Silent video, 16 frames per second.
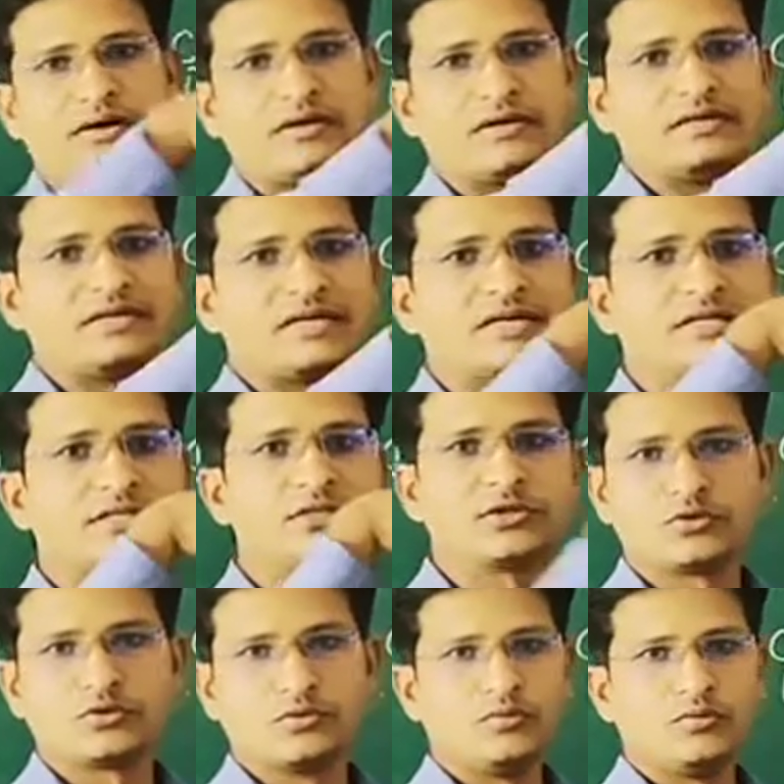it
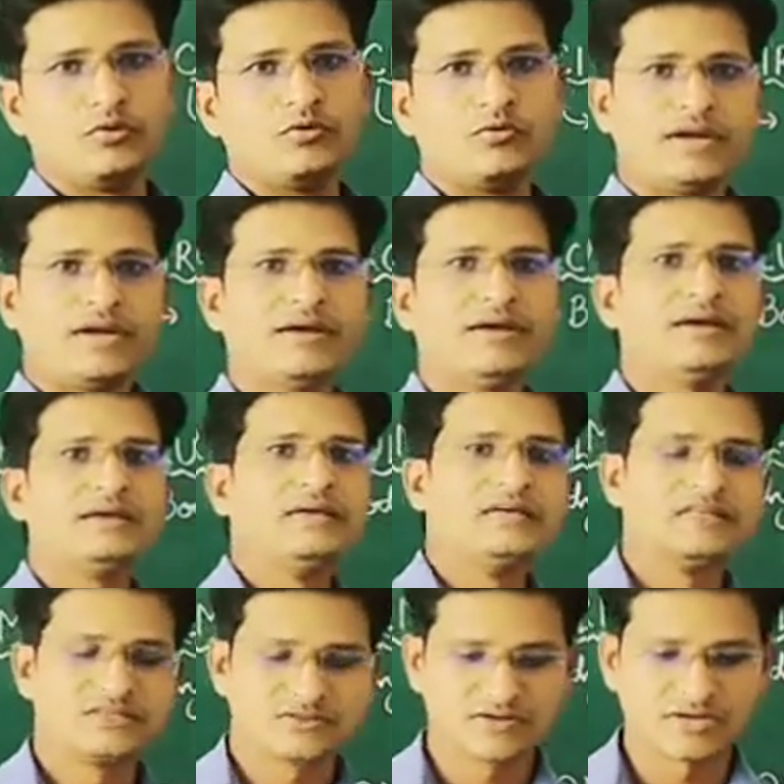has to move in
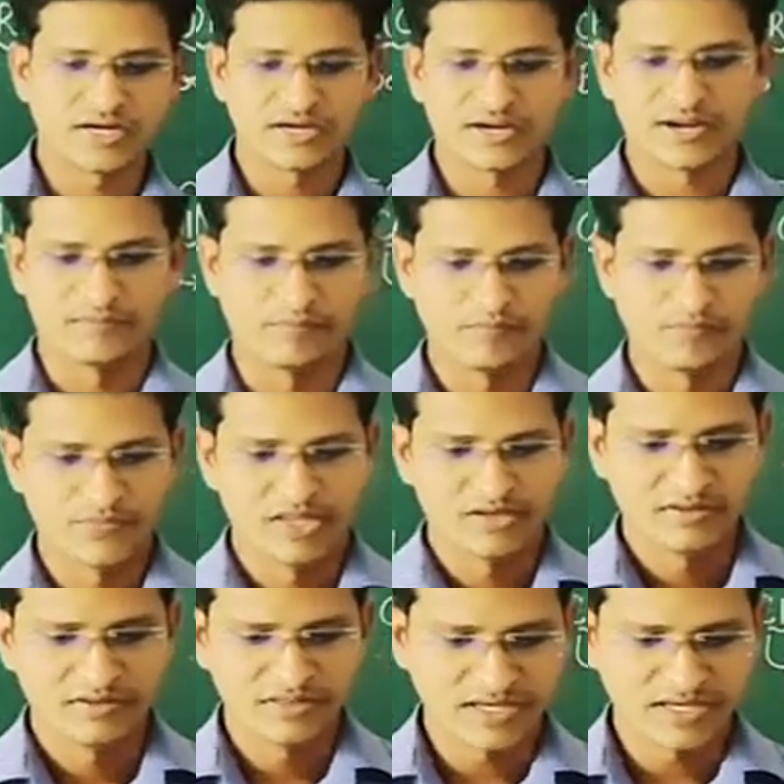a straight line.
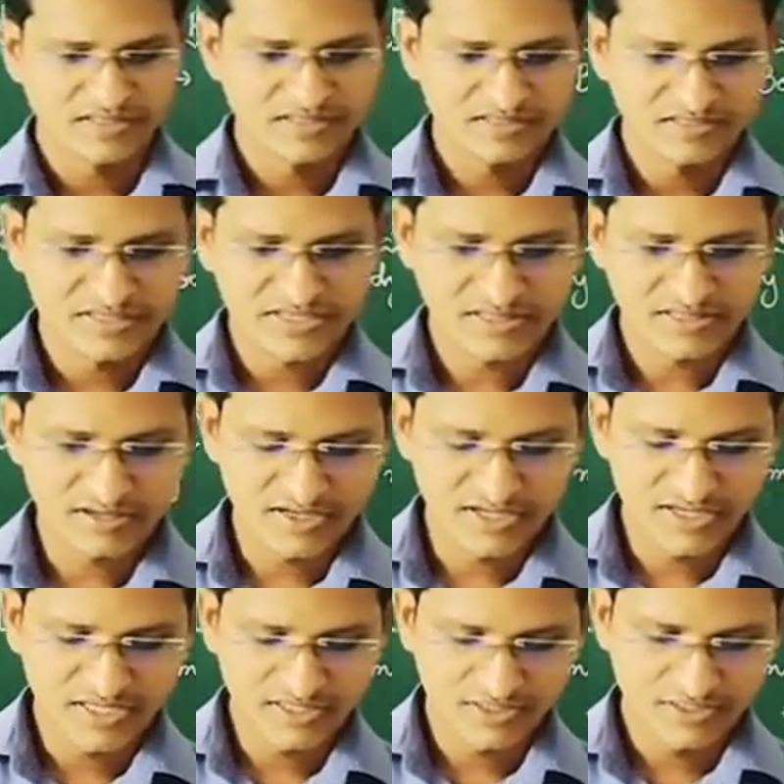Then
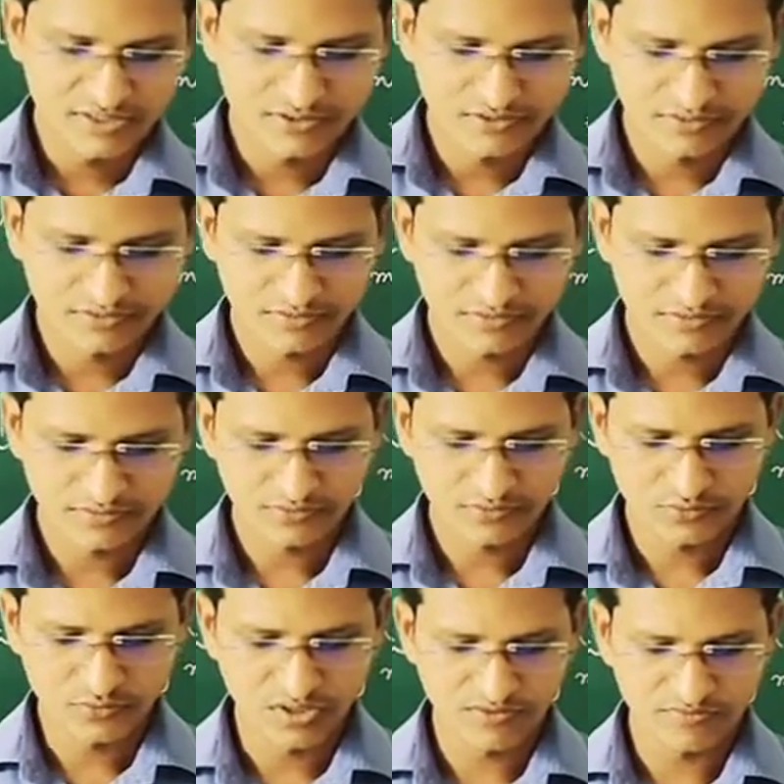third is
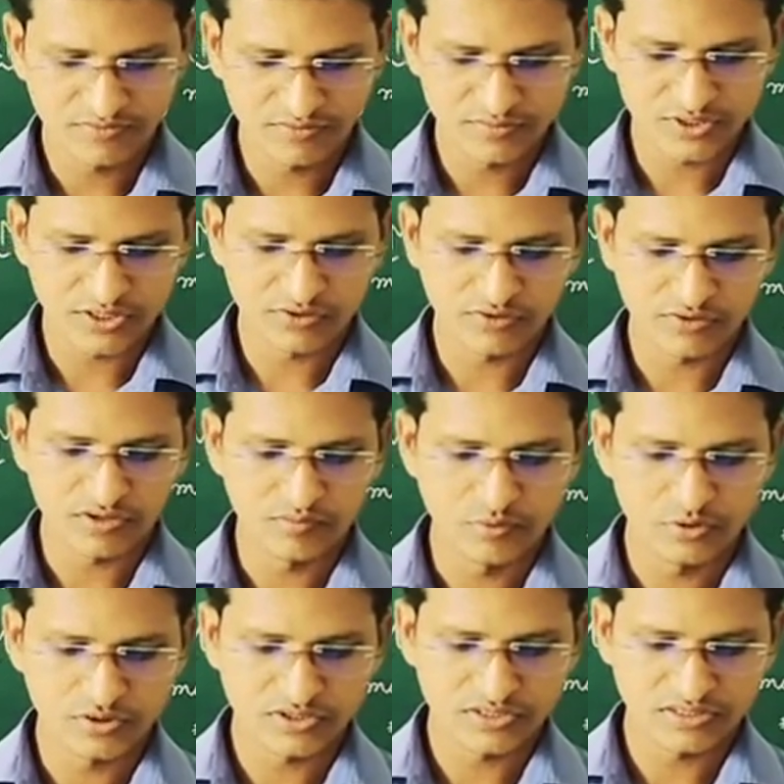uniform circular
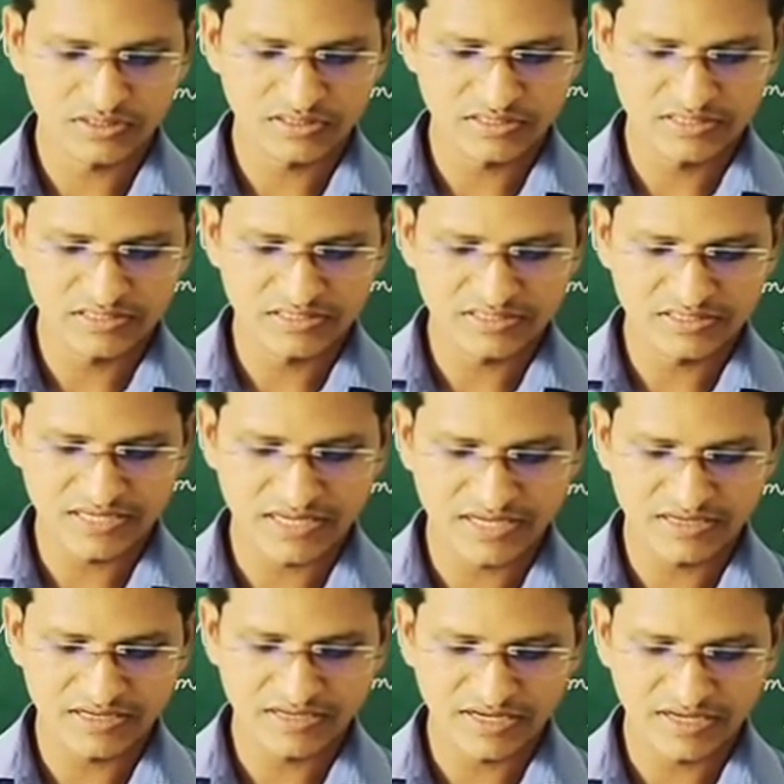motion is
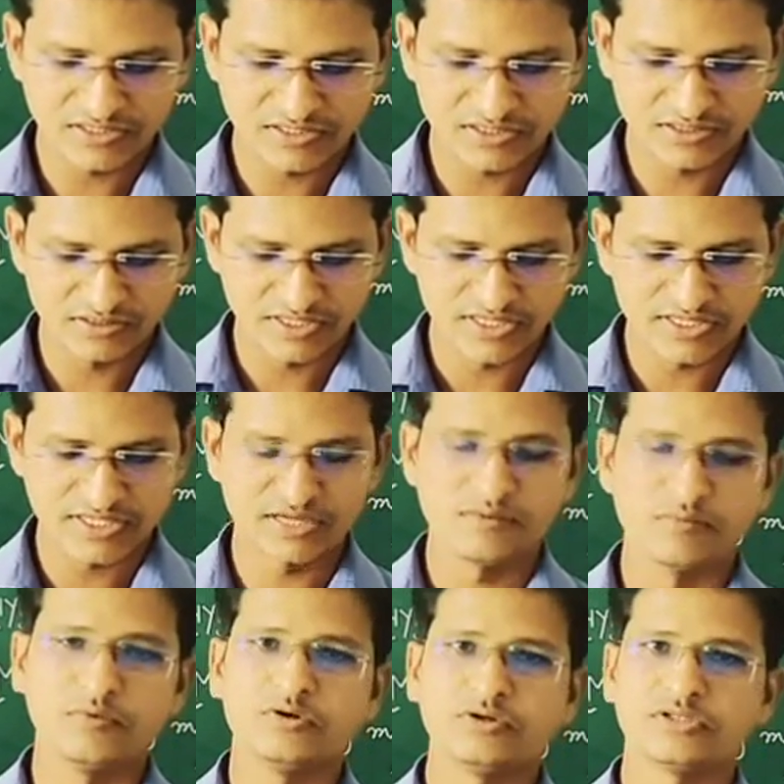an
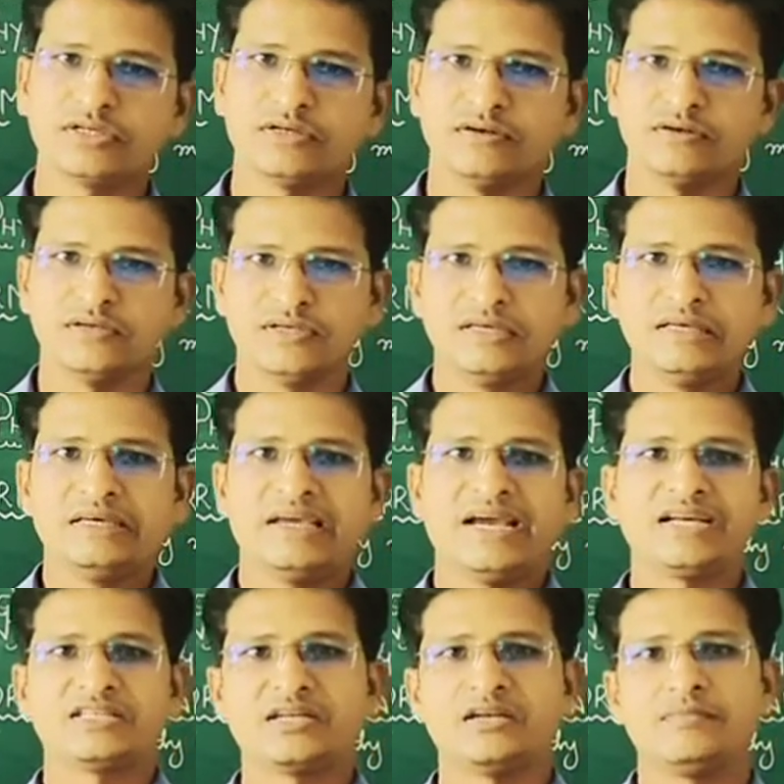accelerated motion.
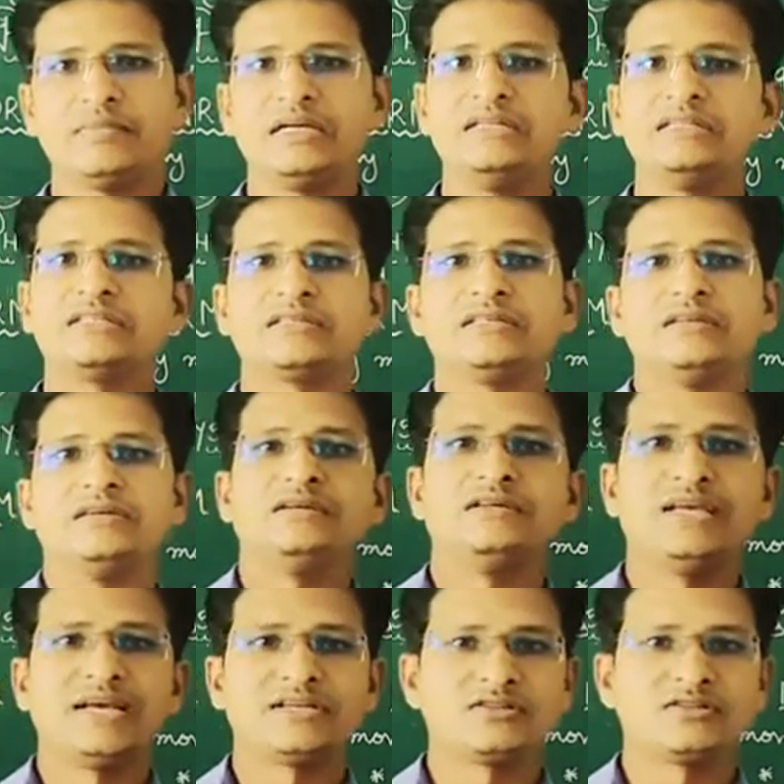Accel means
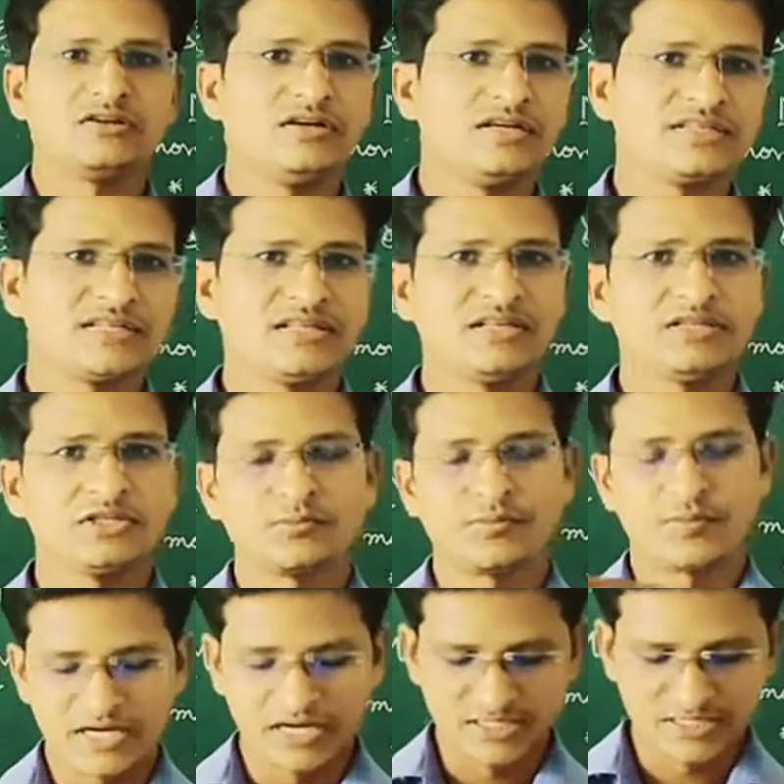the acceleration, the
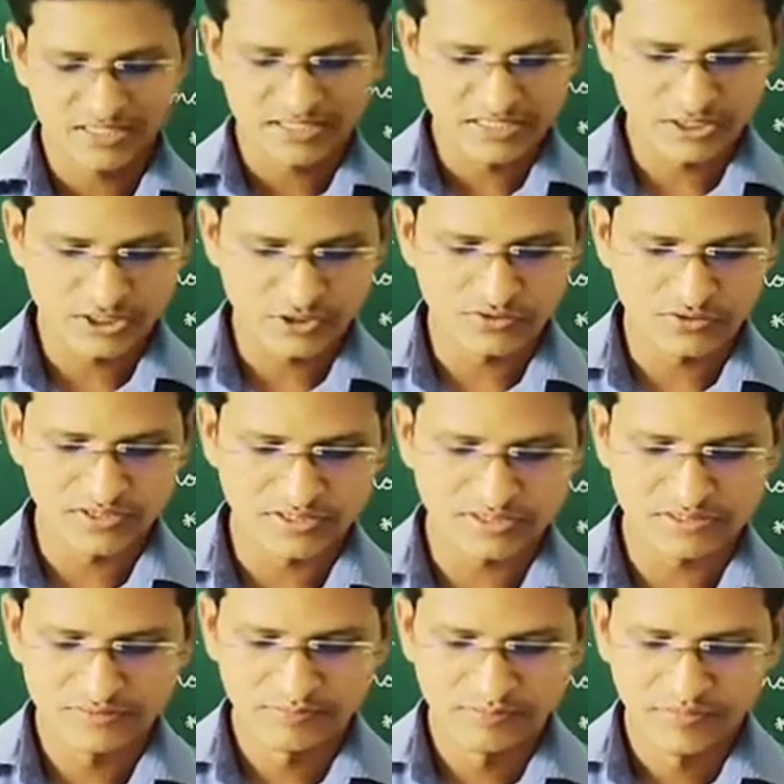speed is
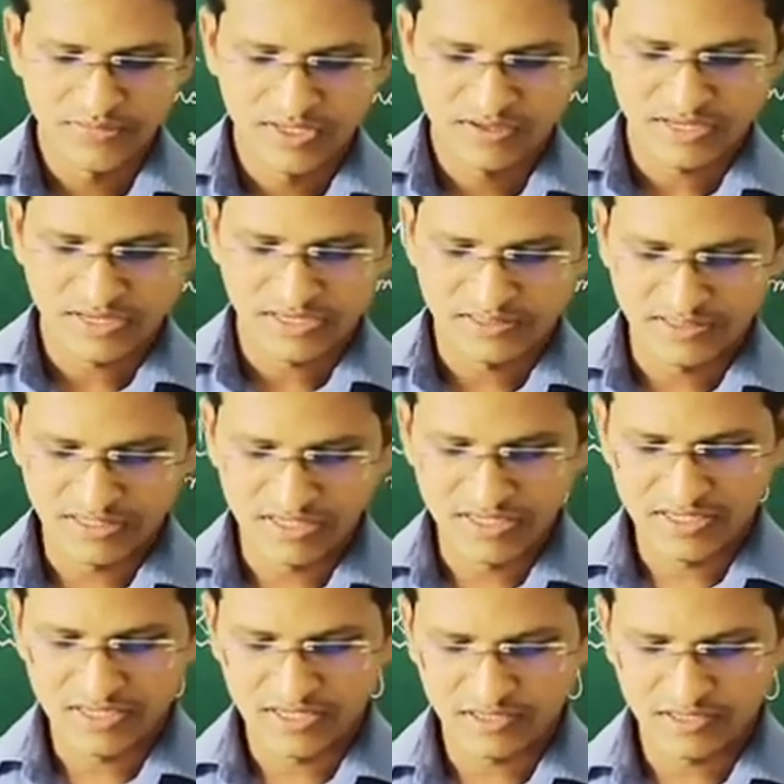continuous, and the
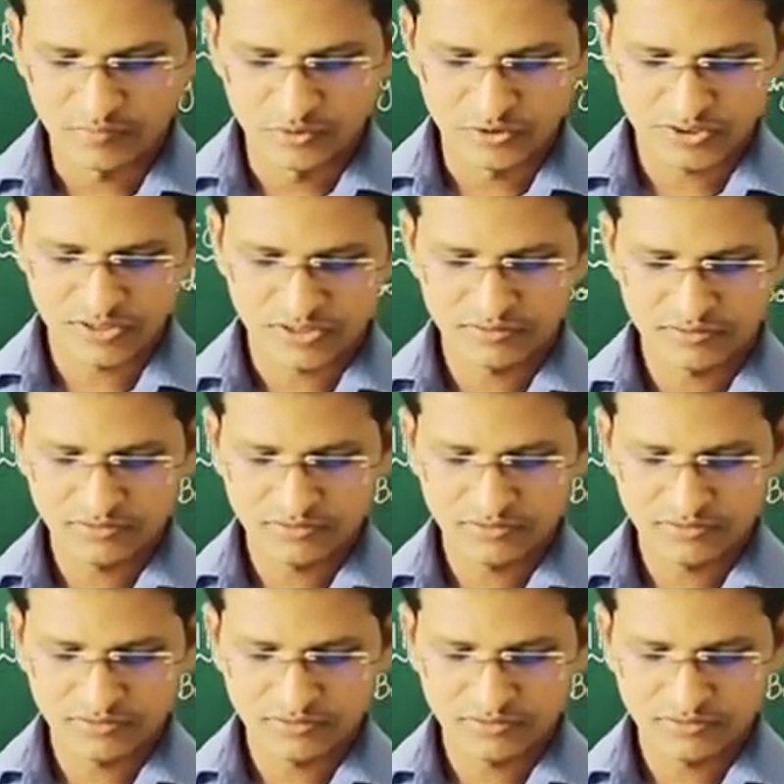linear motion,